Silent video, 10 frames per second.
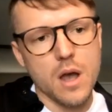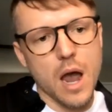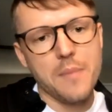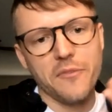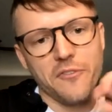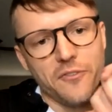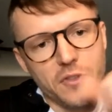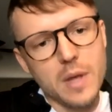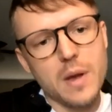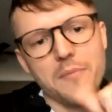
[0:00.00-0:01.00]
I'm
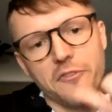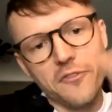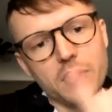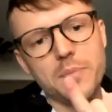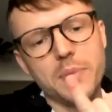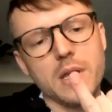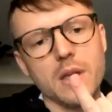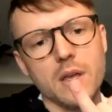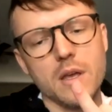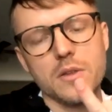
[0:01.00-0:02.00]

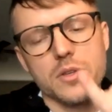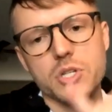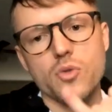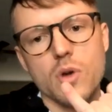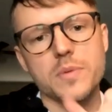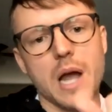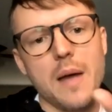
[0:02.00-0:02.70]
flipping the script.